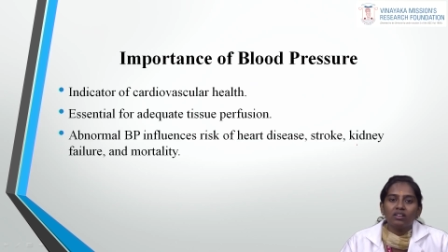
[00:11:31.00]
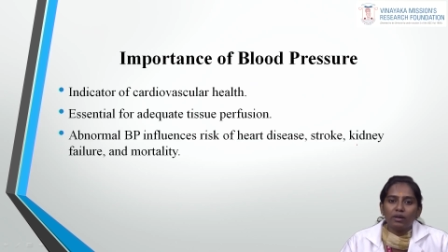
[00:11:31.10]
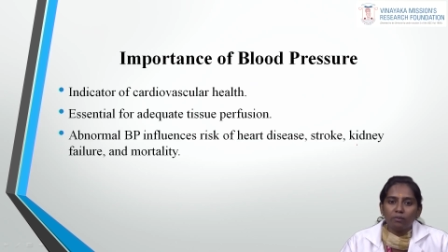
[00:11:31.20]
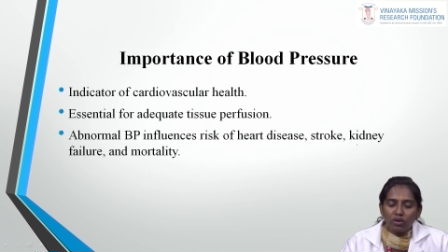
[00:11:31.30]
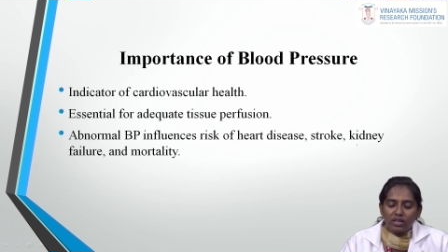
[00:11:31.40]

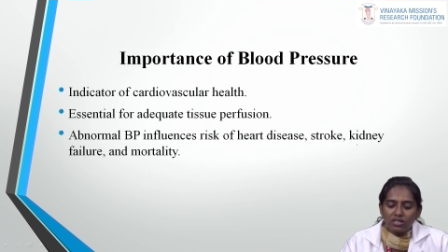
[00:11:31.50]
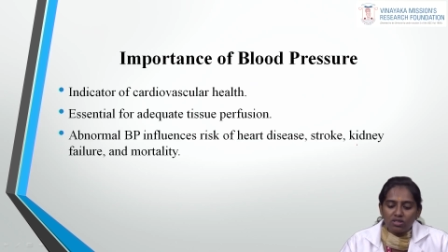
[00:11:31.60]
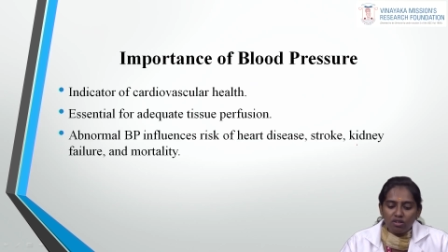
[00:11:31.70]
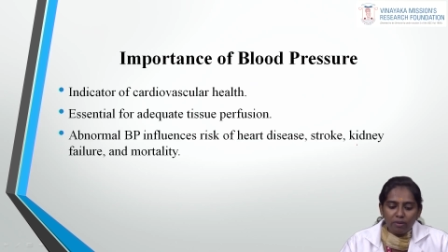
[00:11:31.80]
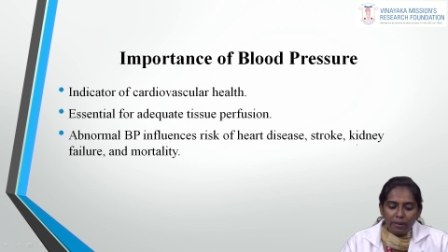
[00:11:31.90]

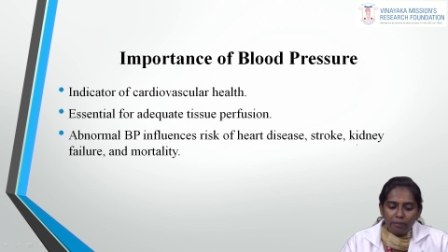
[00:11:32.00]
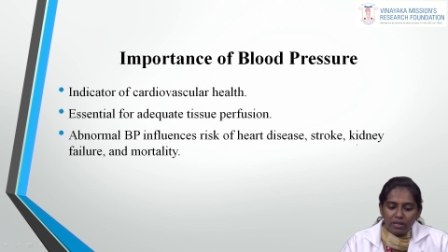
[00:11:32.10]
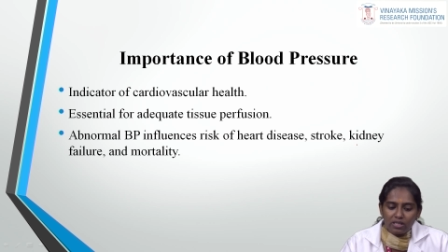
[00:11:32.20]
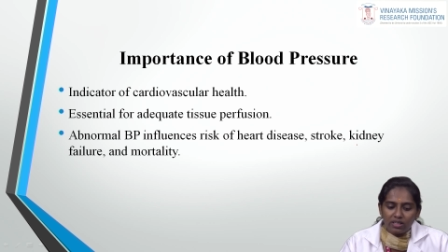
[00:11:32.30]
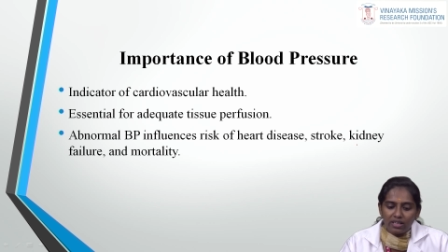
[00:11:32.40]
Importance of blood
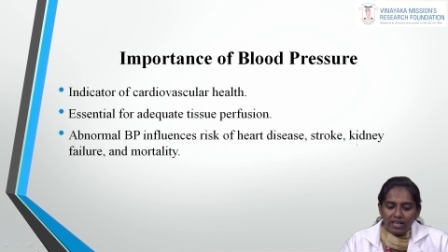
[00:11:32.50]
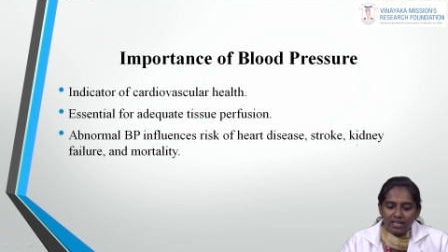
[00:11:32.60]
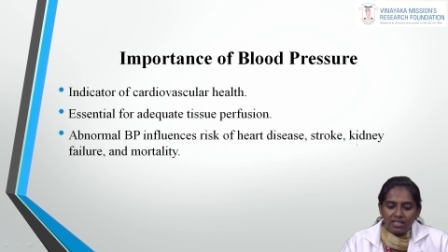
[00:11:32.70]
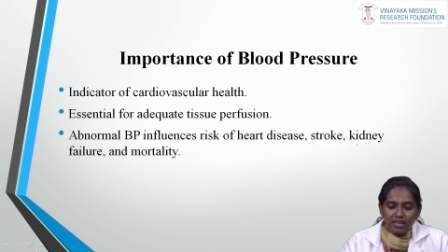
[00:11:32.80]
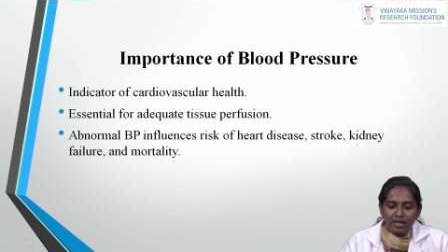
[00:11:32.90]
pressure, that
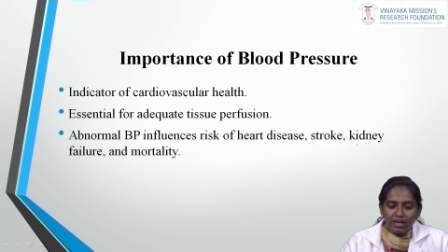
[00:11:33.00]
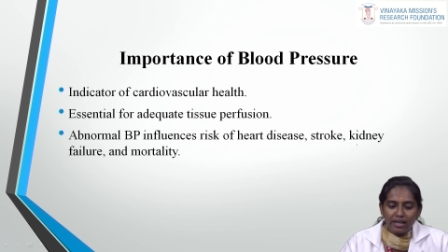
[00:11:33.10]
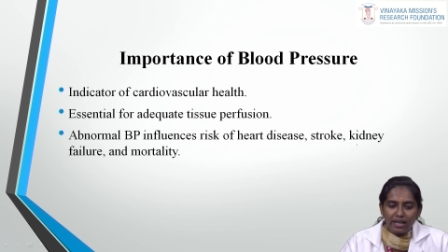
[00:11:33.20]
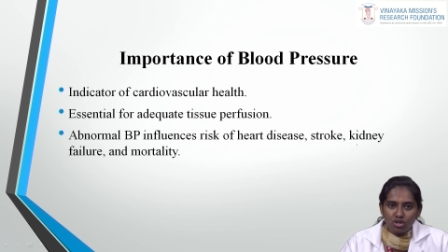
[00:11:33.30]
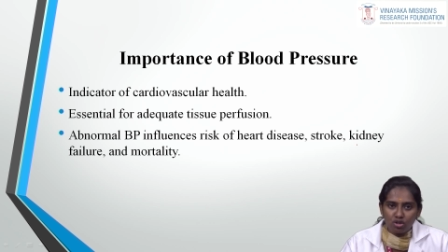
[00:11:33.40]
is
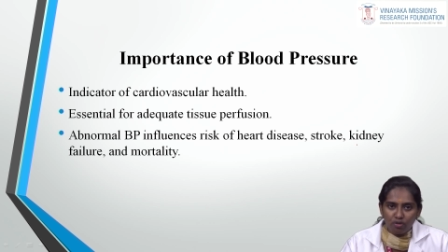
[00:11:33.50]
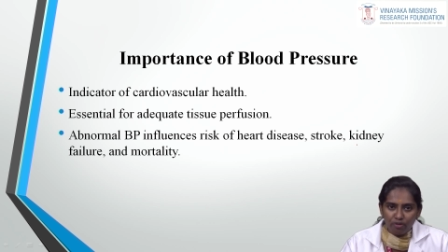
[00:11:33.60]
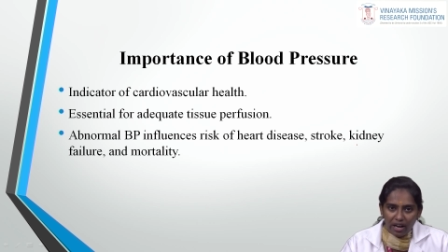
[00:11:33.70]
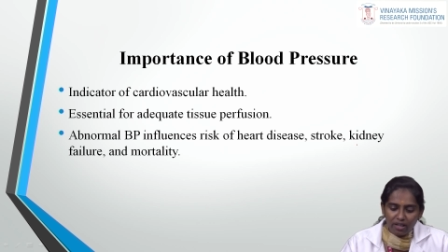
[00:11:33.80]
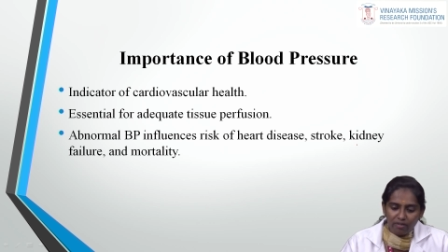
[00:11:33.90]
indication
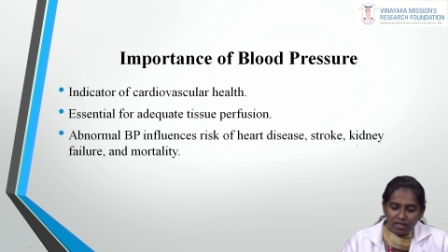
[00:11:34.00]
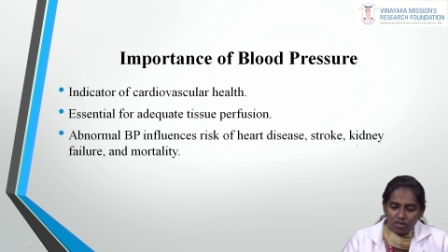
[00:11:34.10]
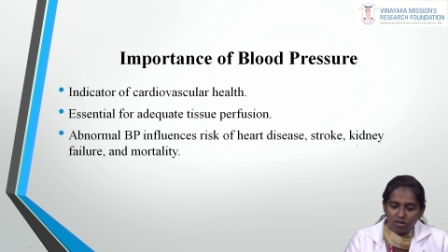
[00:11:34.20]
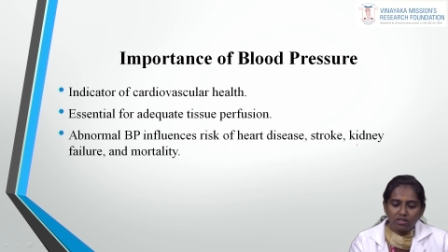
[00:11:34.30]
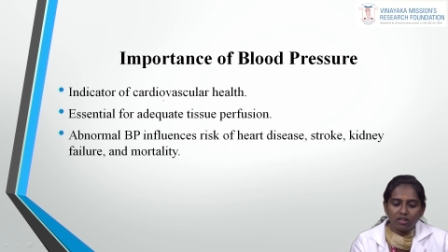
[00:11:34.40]
of
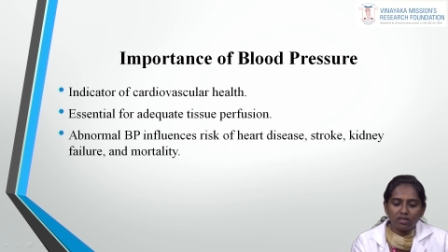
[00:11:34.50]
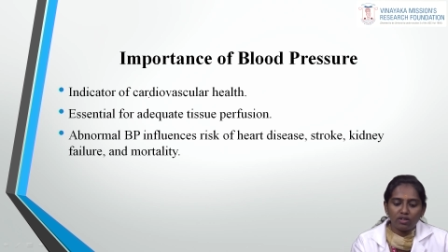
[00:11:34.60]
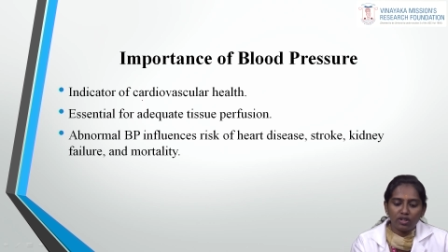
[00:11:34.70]
cardiovascular health.